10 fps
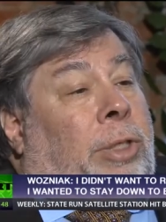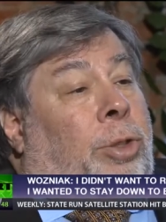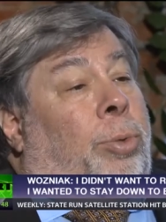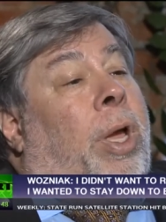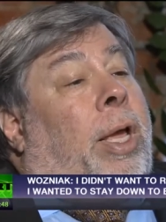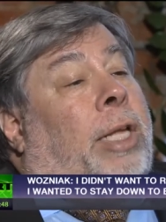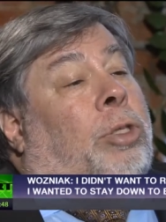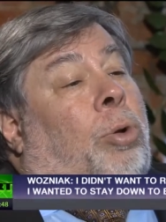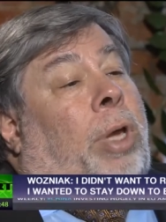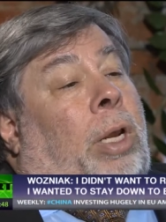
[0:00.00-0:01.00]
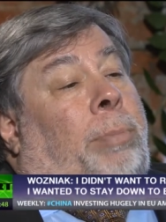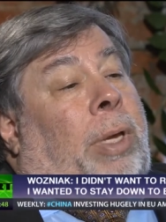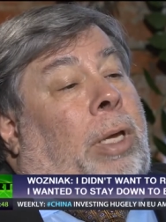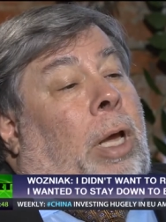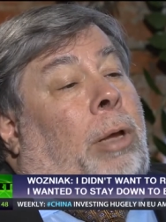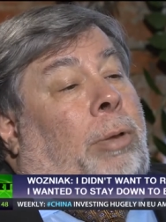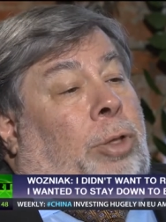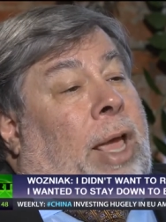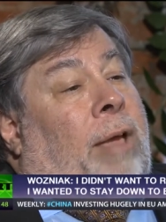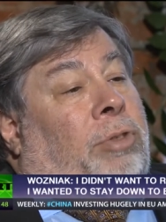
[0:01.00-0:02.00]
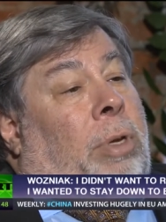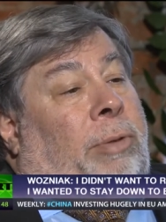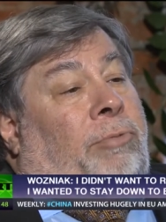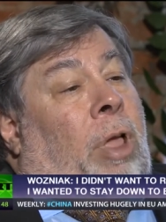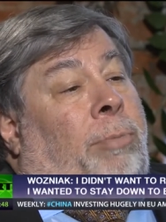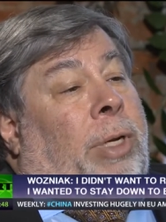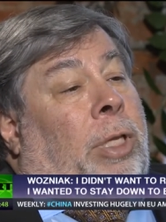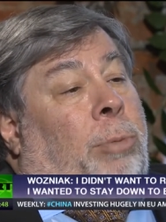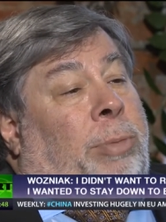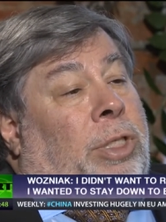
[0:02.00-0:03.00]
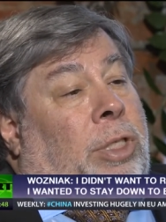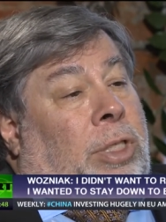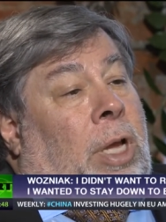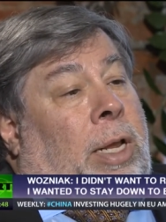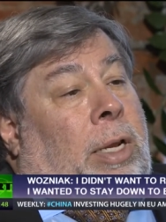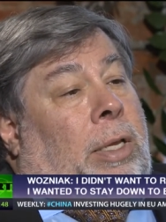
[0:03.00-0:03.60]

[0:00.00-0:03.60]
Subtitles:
too. It's okay to have some involvement in the business side.